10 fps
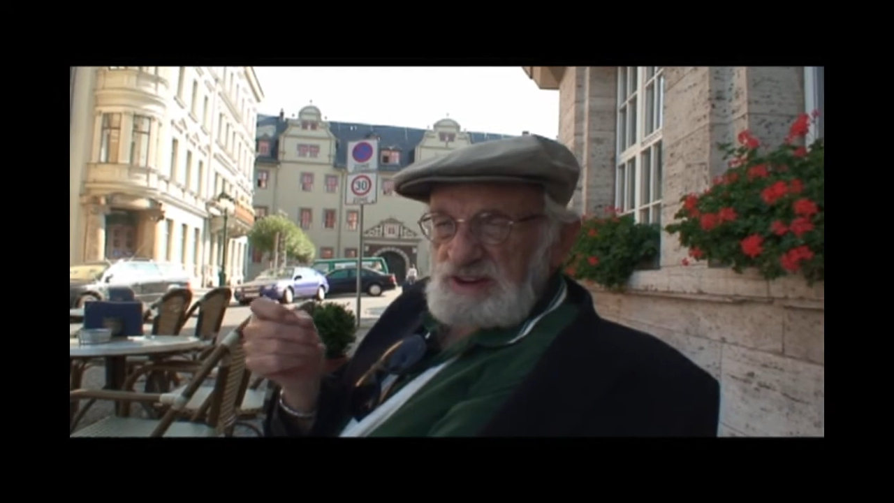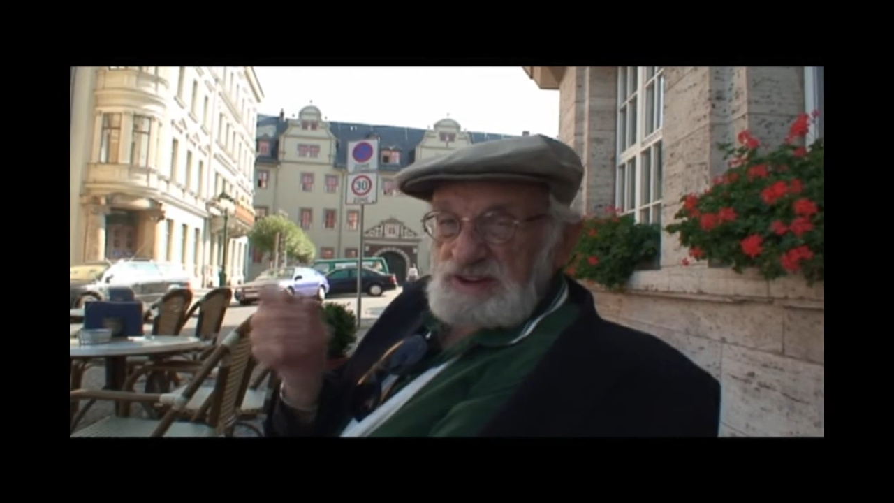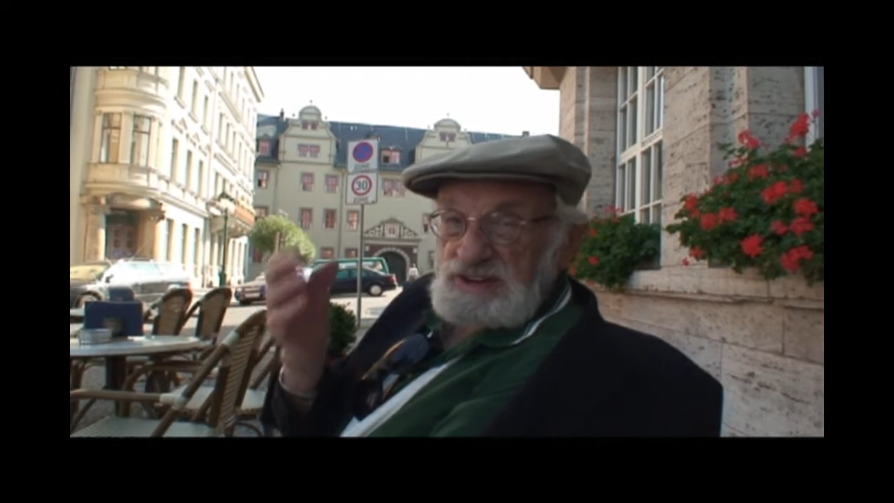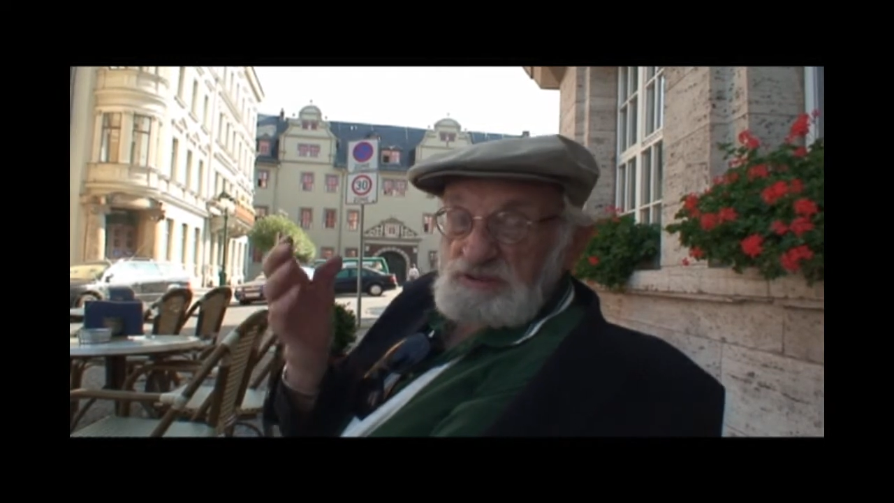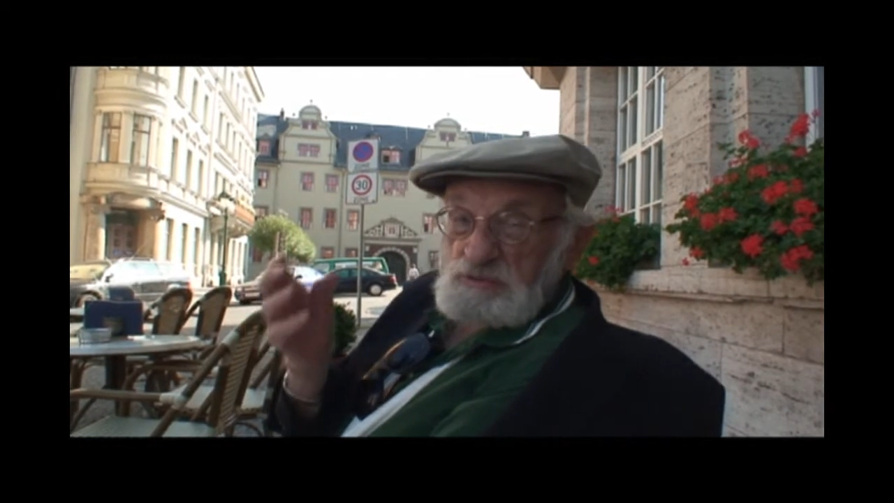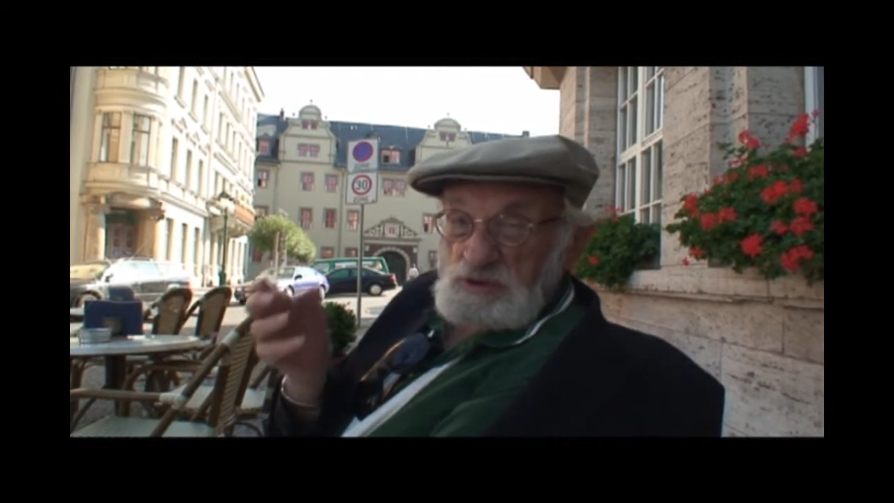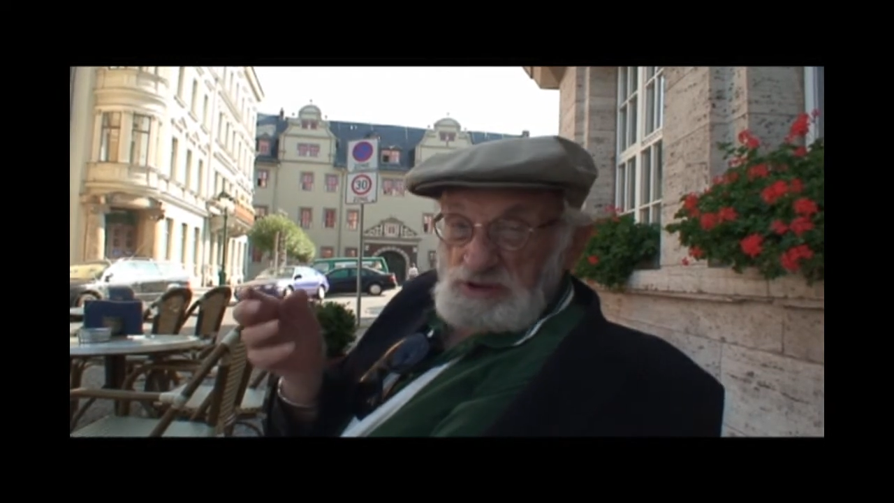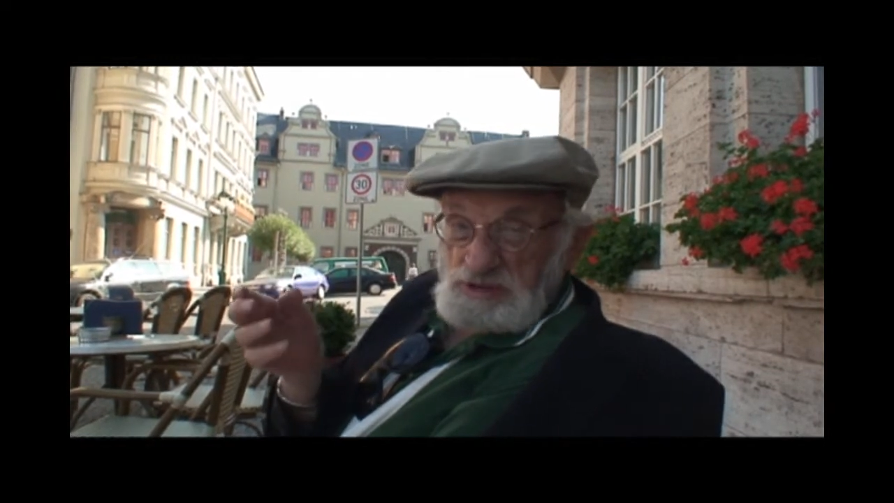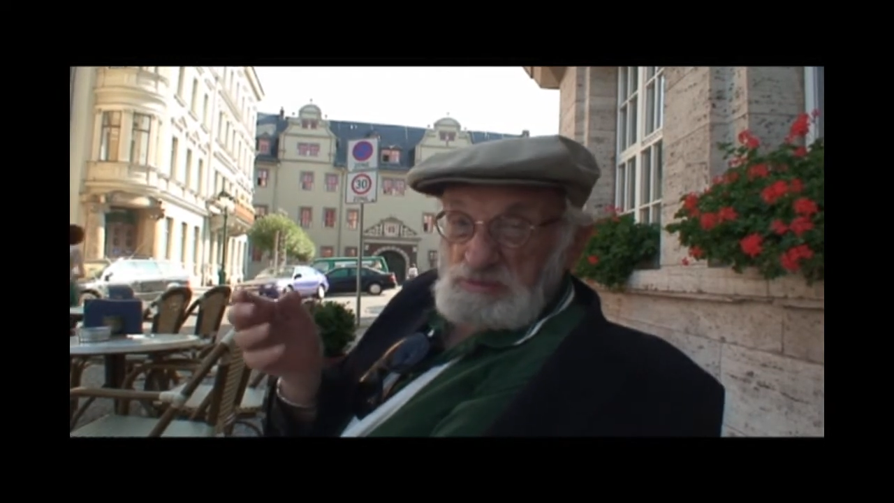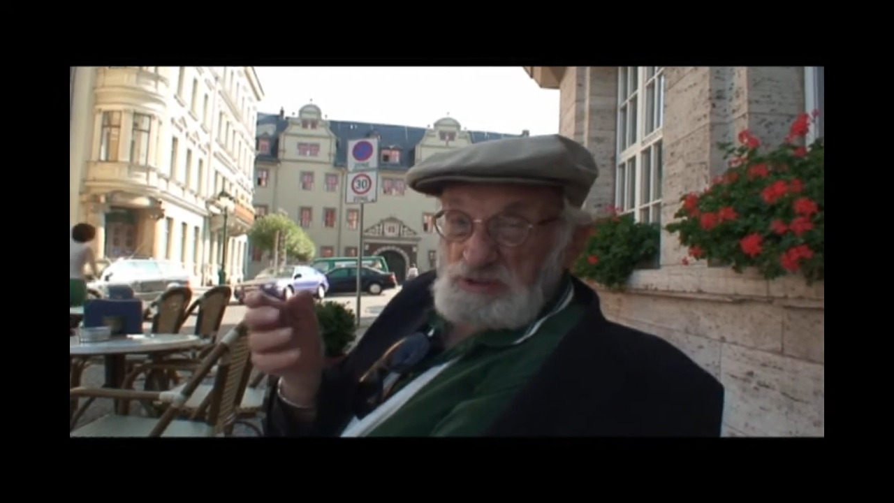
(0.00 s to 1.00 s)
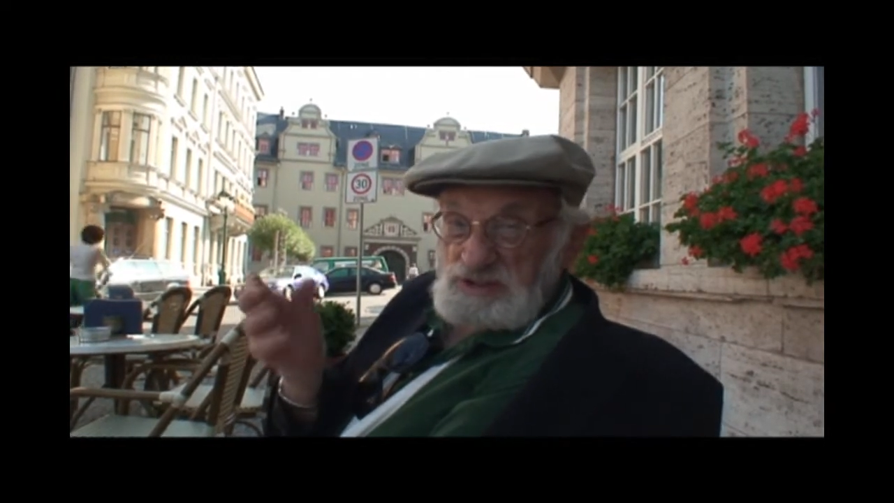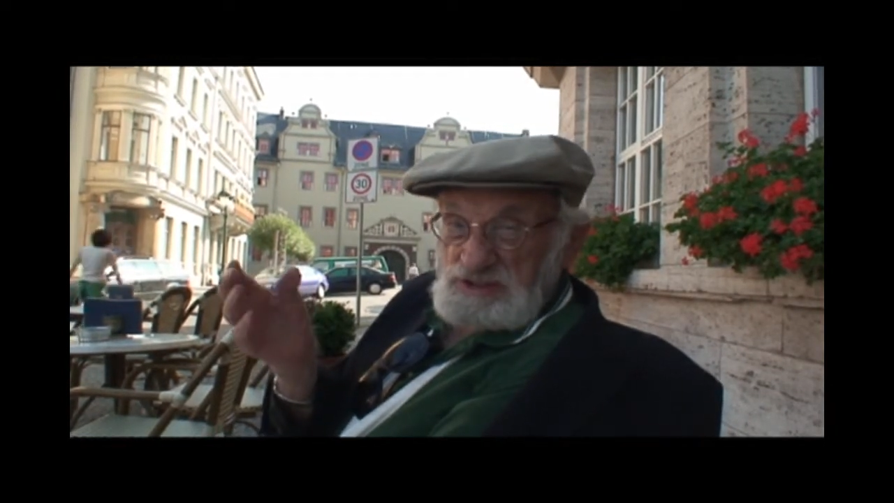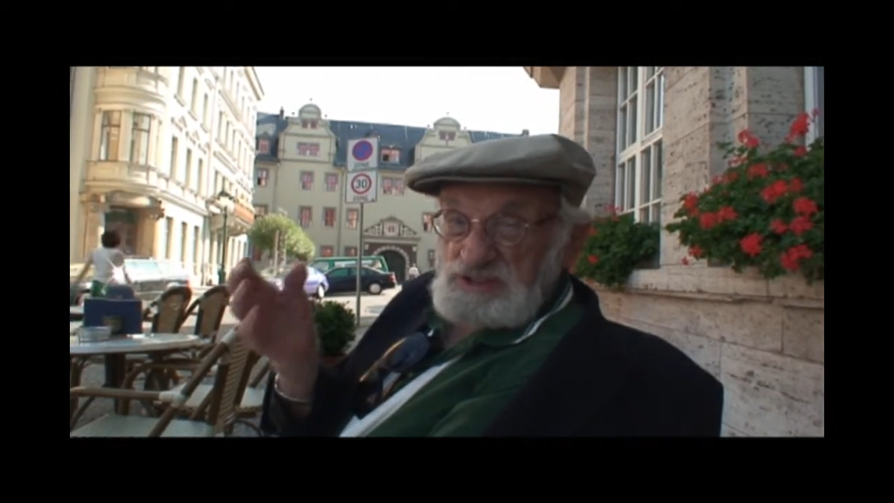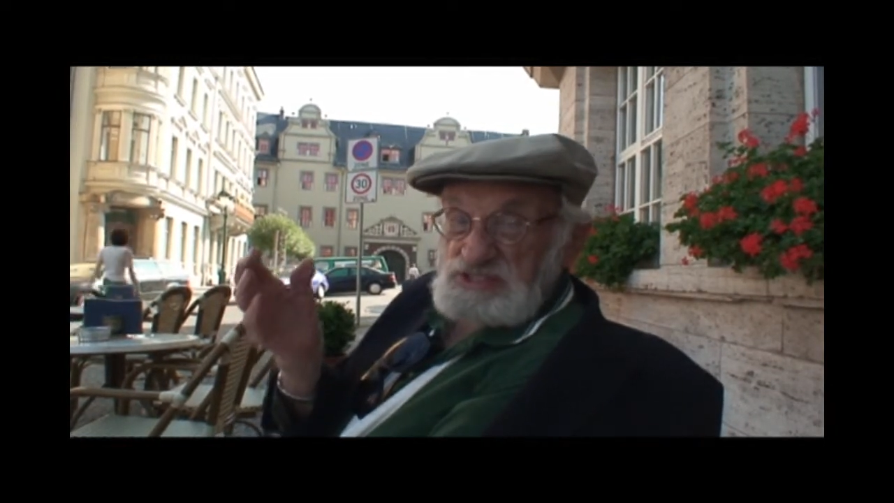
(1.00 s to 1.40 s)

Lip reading: I didn't want him that it